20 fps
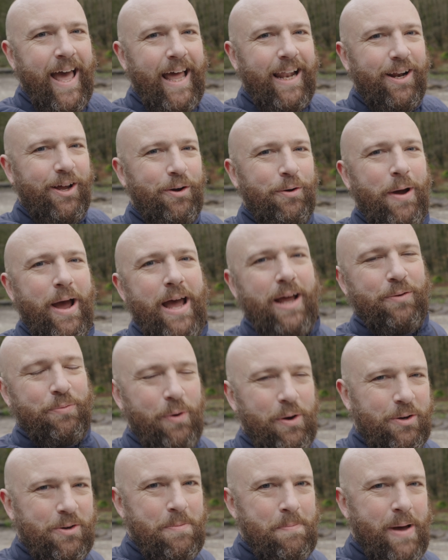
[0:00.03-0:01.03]
Hello and
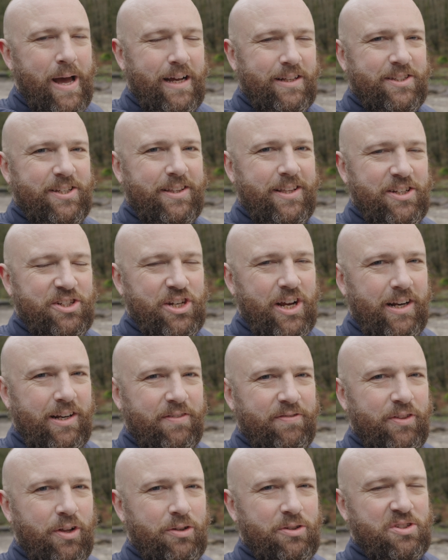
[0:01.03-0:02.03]
welcome back to the channel
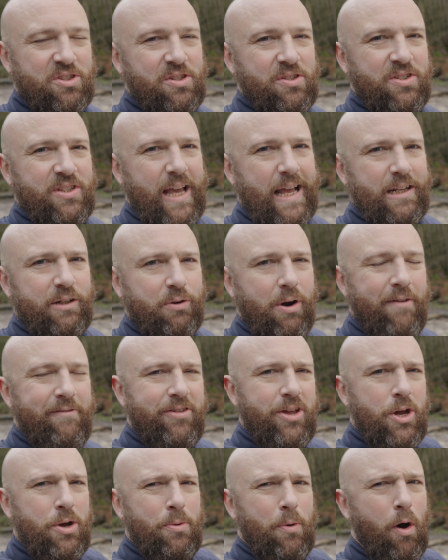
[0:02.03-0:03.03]
of nonsense and a
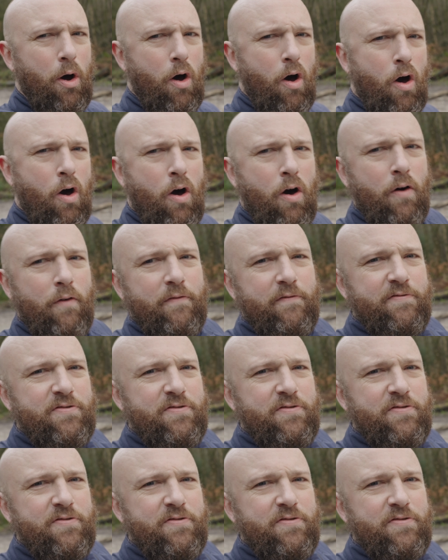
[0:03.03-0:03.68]
review of